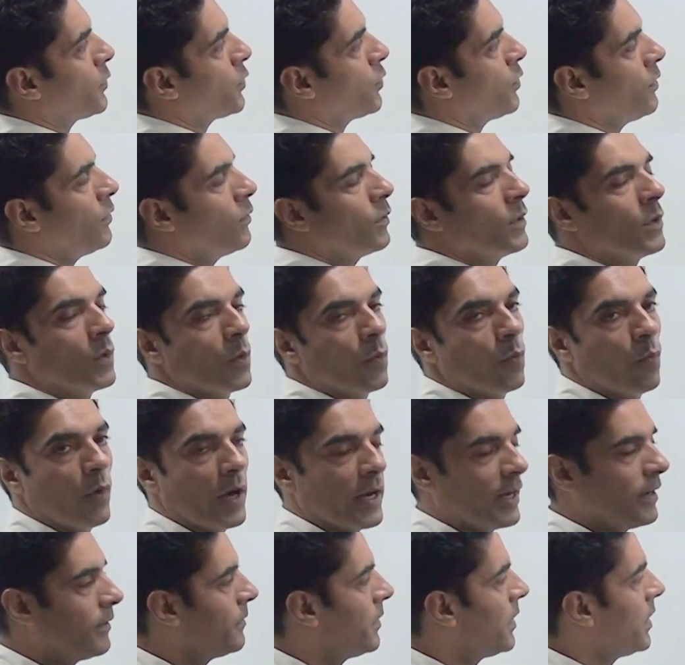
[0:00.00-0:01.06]
to 1.
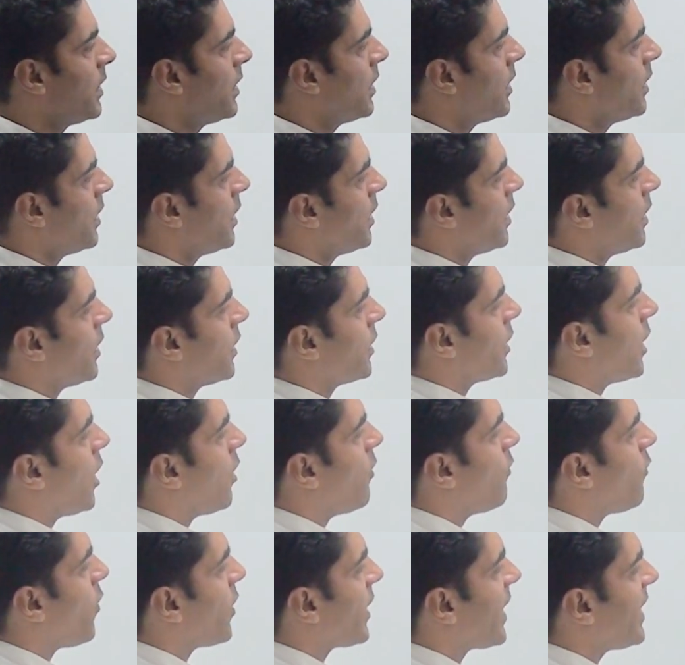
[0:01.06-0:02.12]

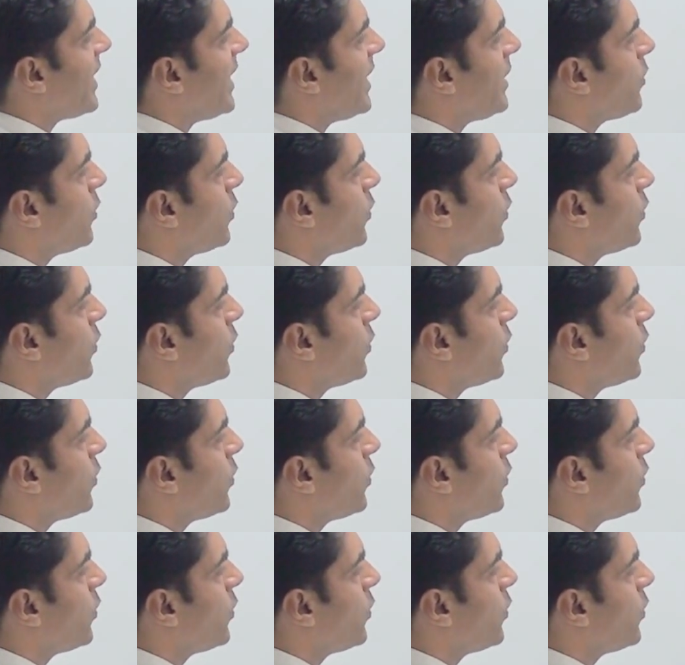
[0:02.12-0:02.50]
Now what I need to